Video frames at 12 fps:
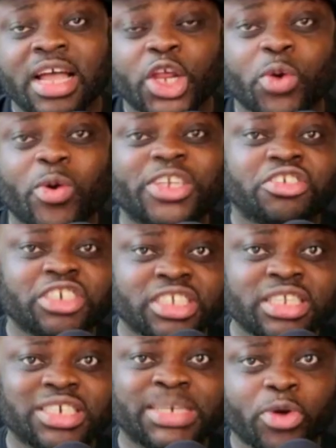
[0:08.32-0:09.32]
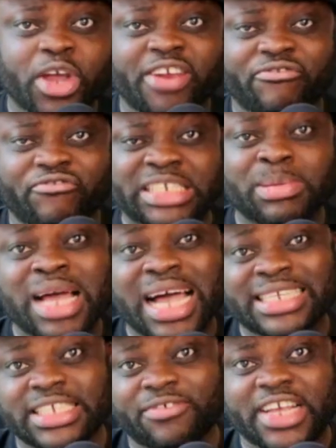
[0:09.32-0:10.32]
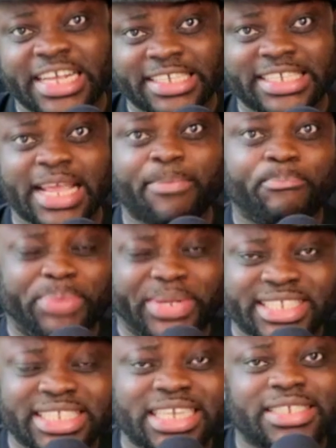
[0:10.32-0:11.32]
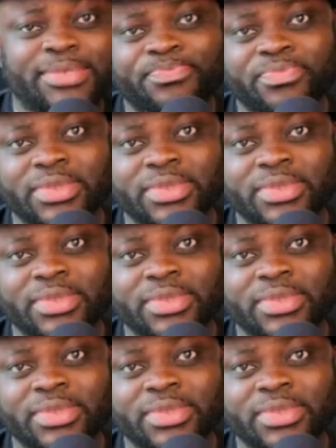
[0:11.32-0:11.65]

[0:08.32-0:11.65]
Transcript: you are treating crypto investment as if it's a business.